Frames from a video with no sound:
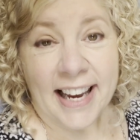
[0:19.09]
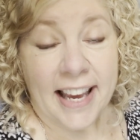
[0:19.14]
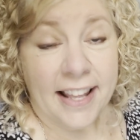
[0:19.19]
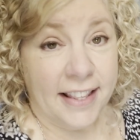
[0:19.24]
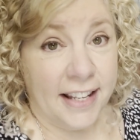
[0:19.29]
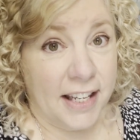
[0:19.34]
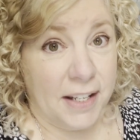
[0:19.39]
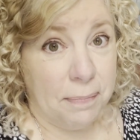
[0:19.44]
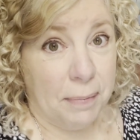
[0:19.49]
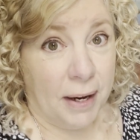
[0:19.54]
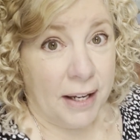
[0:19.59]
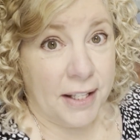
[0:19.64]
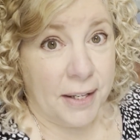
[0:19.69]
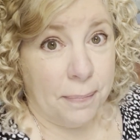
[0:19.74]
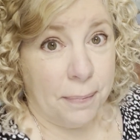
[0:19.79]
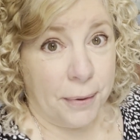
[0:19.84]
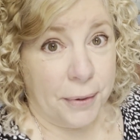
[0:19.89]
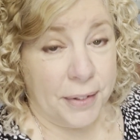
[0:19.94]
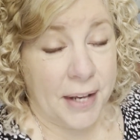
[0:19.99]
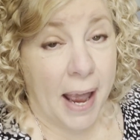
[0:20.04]
These pizza
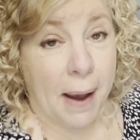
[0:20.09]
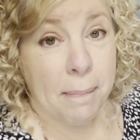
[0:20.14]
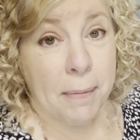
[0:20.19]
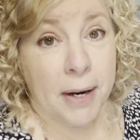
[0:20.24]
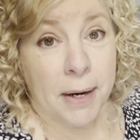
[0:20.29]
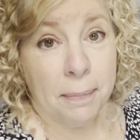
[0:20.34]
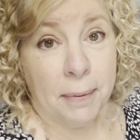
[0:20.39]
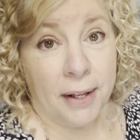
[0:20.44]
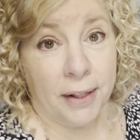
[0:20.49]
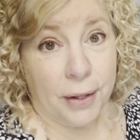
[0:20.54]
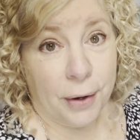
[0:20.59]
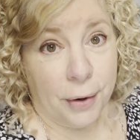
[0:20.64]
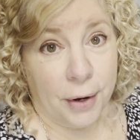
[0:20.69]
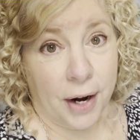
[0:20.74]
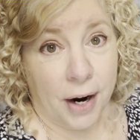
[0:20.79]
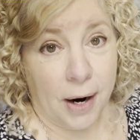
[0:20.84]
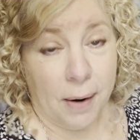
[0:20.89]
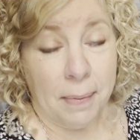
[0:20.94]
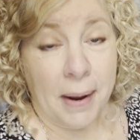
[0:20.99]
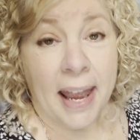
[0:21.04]
bowls happen to be
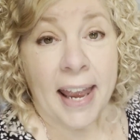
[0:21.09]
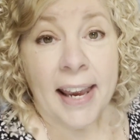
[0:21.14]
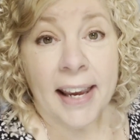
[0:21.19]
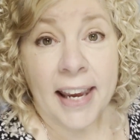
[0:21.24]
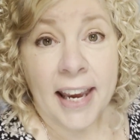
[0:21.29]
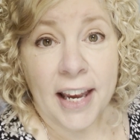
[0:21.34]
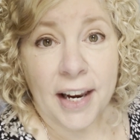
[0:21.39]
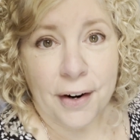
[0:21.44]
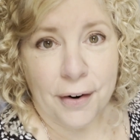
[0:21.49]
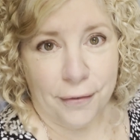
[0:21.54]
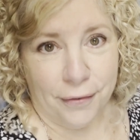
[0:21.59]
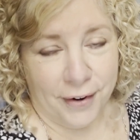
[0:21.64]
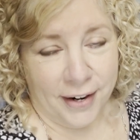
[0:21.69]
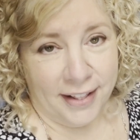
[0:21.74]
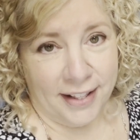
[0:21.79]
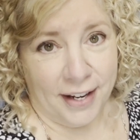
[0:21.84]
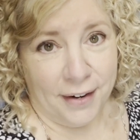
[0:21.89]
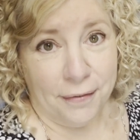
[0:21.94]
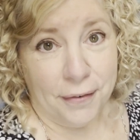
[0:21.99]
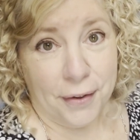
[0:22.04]
low-carb and
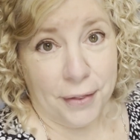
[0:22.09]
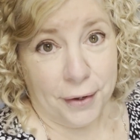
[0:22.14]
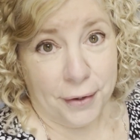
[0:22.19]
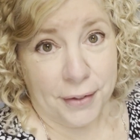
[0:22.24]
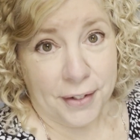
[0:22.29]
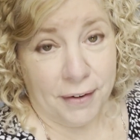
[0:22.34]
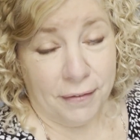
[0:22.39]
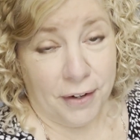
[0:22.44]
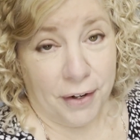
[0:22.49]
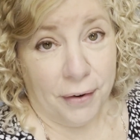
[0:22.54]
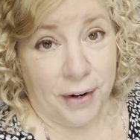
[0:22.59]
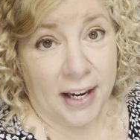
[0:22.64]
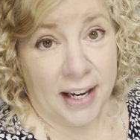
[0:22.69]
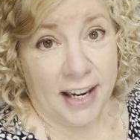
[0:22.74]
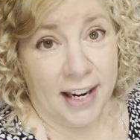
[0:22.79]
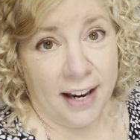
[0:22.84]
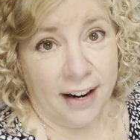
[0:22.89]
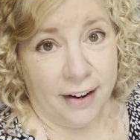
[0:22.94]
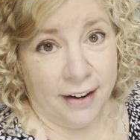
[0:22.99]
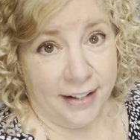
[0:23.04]
keto-friendly for those of you
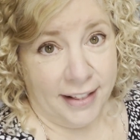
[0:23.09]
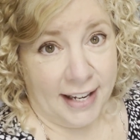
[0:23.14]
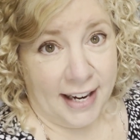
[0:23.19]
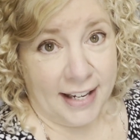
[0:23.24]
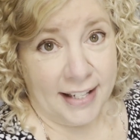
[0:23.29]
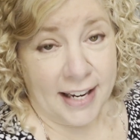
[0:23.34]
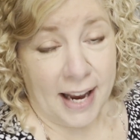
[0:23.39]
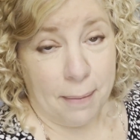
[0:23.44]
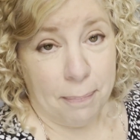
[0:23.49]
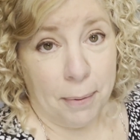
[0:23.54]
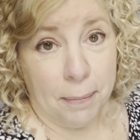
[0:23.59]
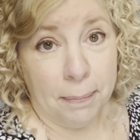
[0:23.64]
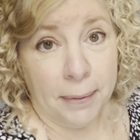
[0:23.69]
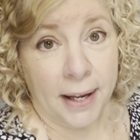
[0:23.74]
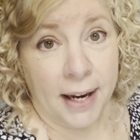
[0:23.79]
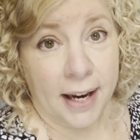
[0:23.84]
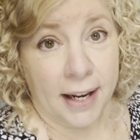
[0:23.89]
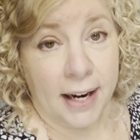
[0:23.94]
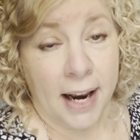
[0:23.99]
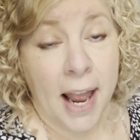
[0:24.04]
eating on that type of
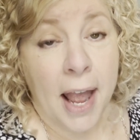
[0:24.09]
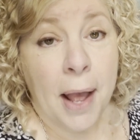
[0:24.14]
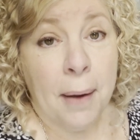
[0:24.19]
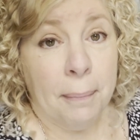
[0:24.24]
plan.